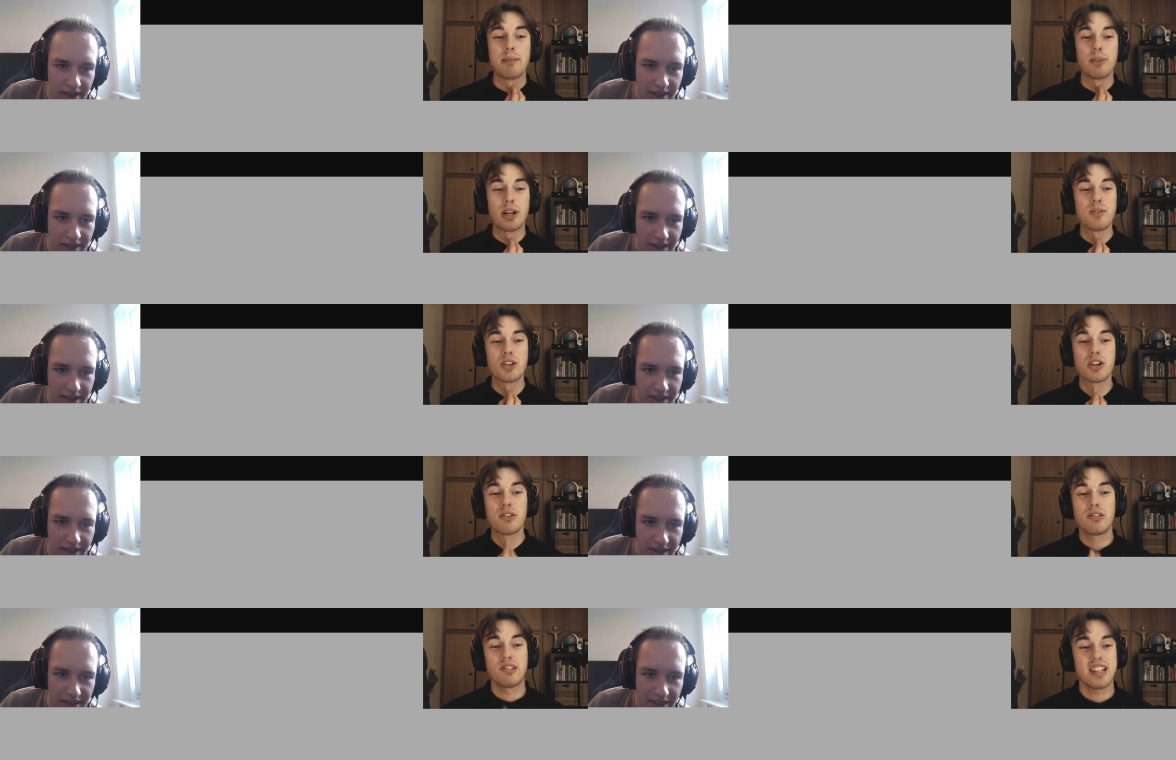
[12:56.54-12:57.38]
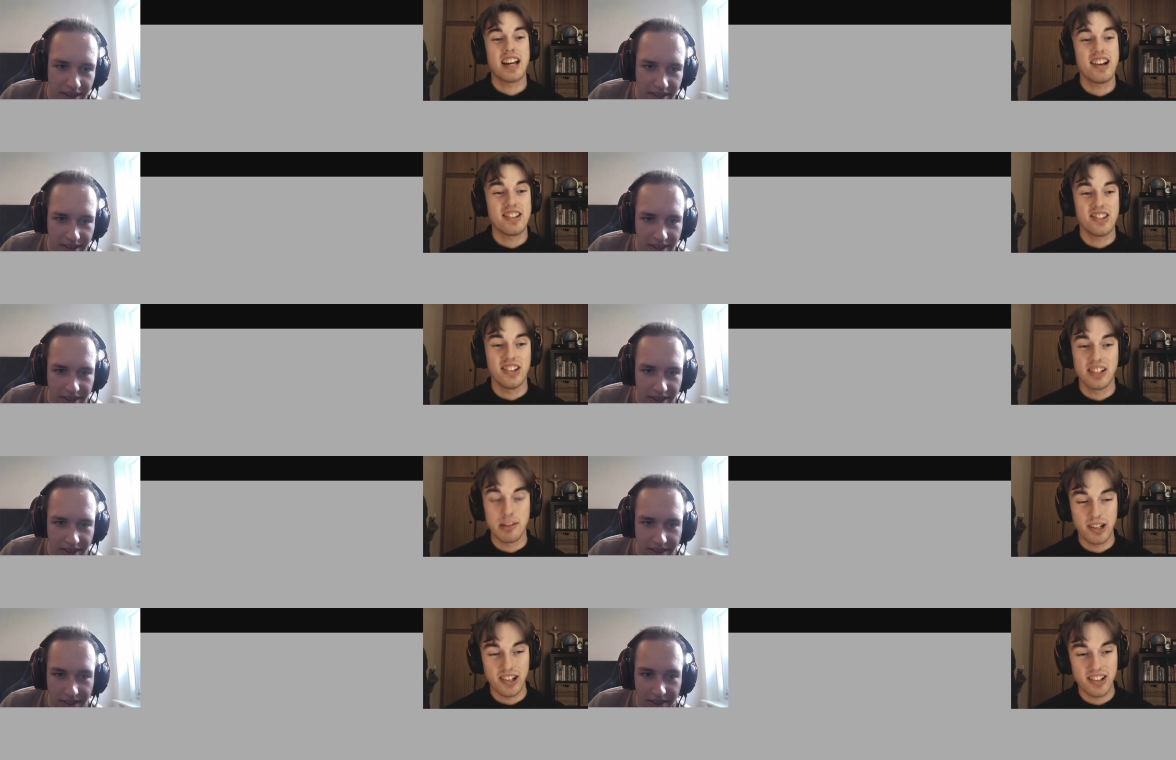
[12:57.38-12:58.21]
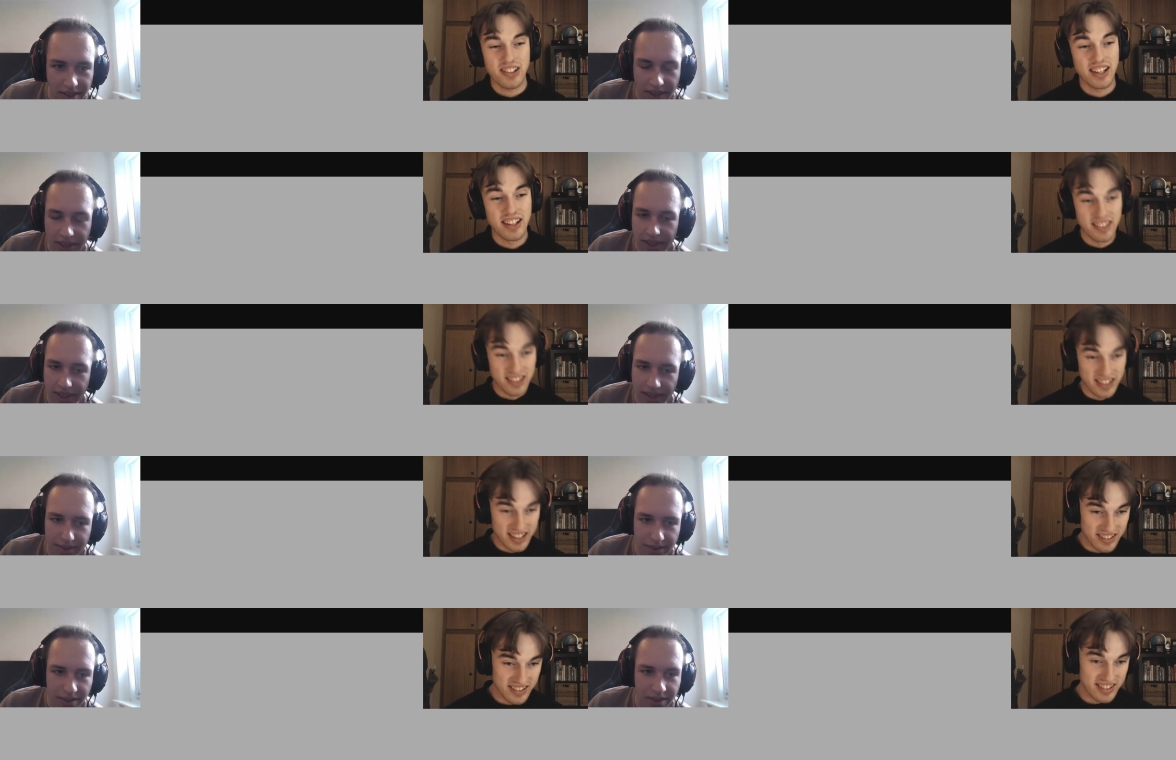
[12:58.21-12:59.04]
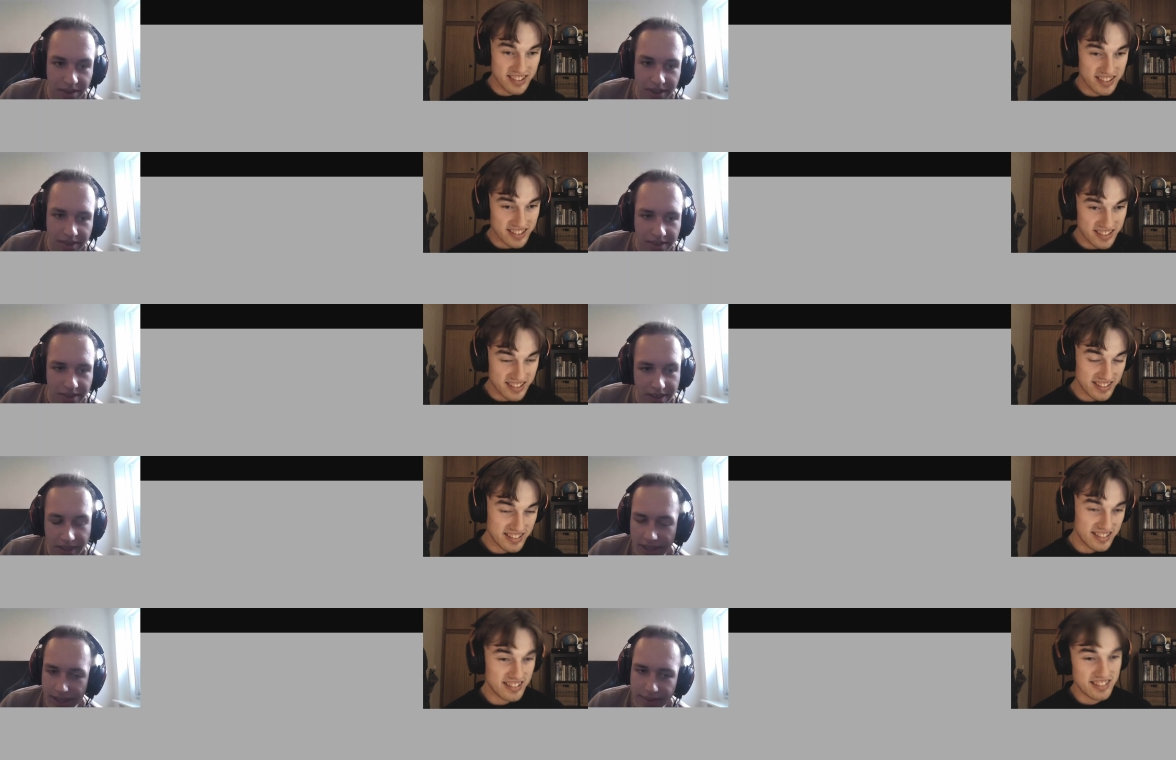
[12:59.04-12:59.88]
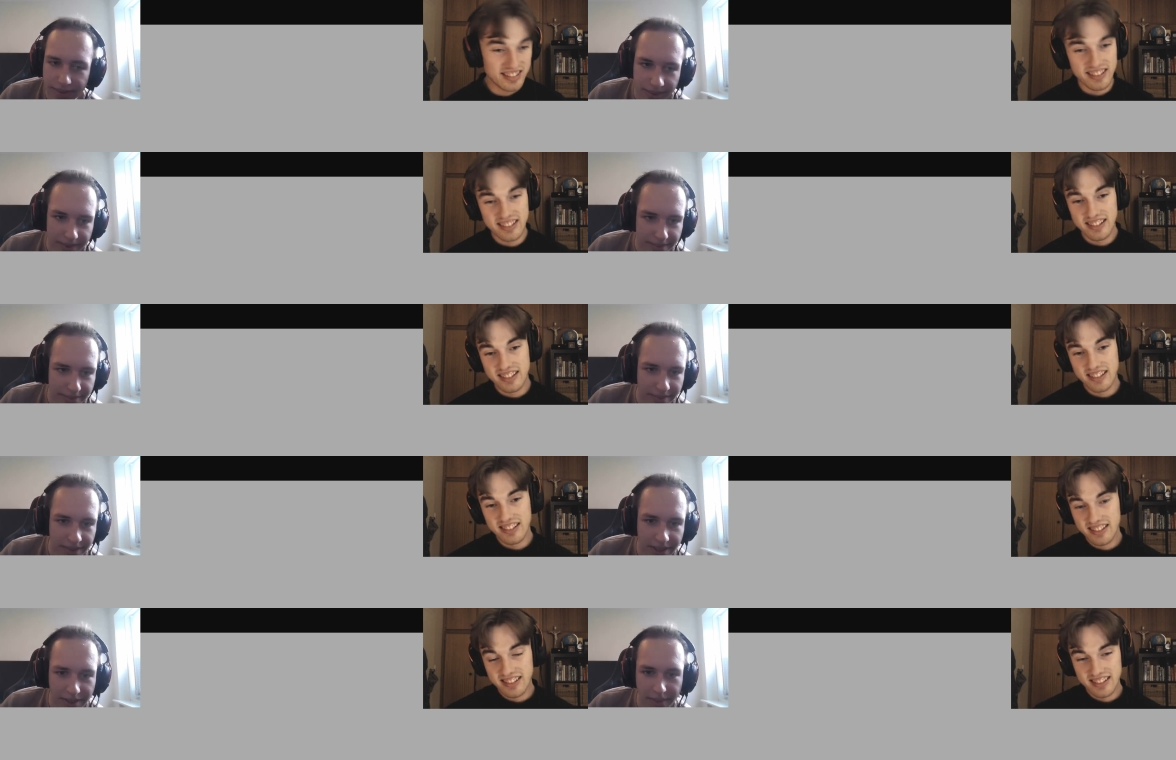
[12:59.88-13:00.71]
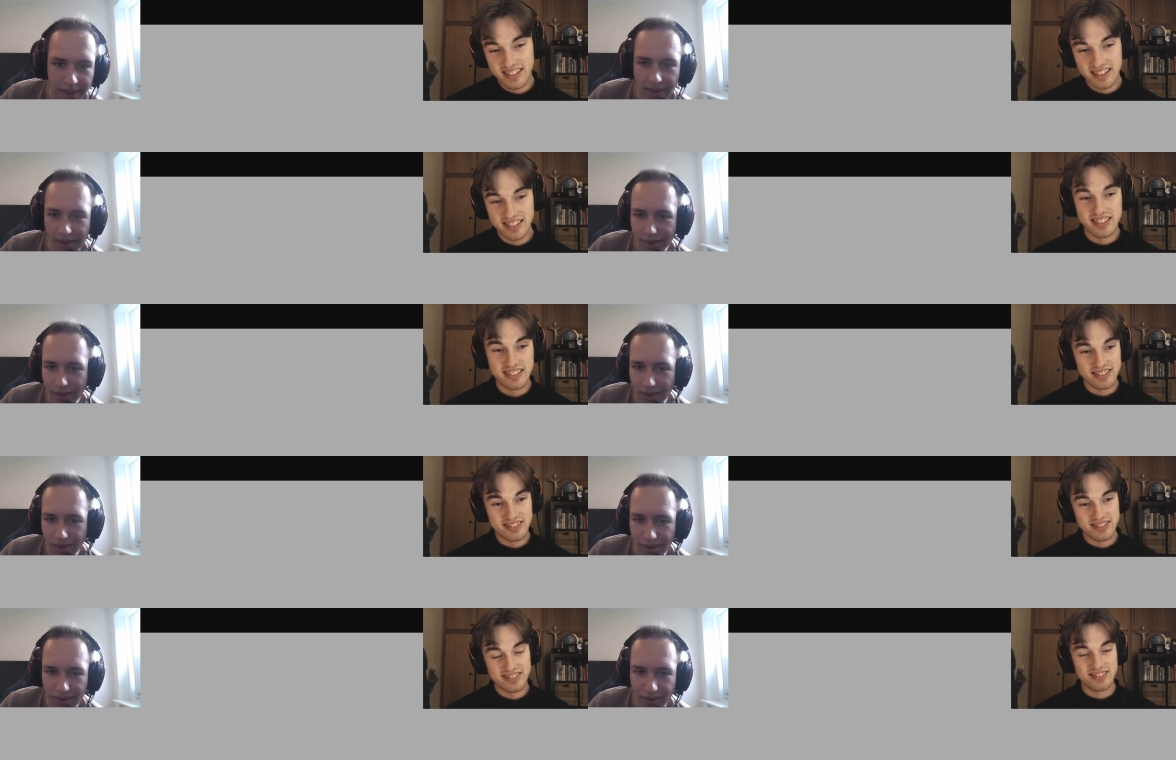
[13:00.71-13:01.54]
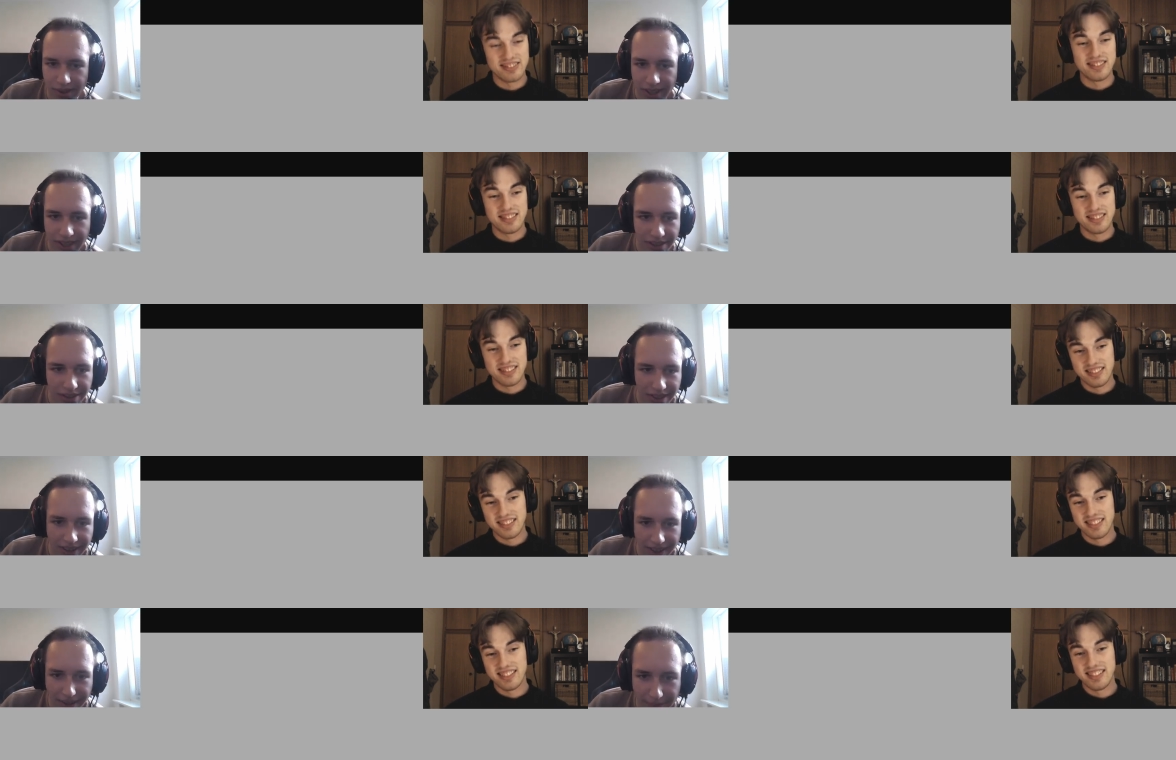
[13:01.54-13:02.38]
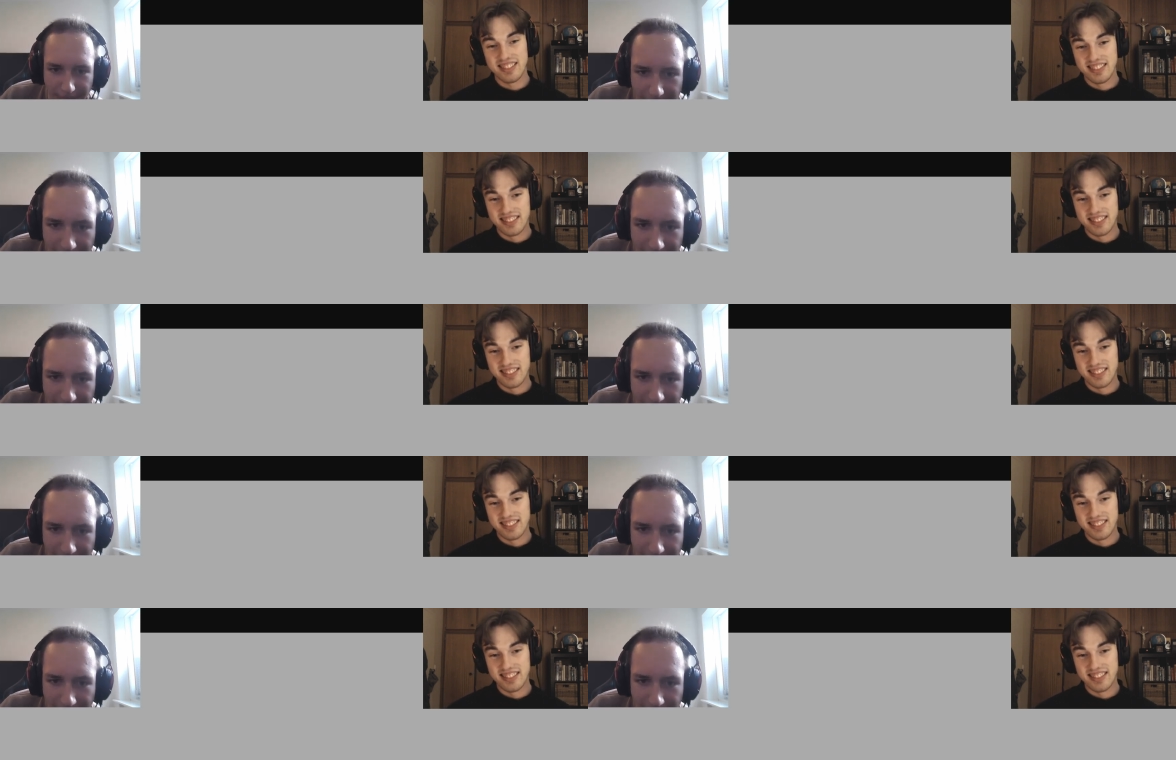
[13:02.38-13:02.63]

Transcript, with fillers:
Speaker 1: I'm not even sure if it was a house, though,
Speaker 2: to be honest. Okay, not even. Okay, well, gonna be interested to see what that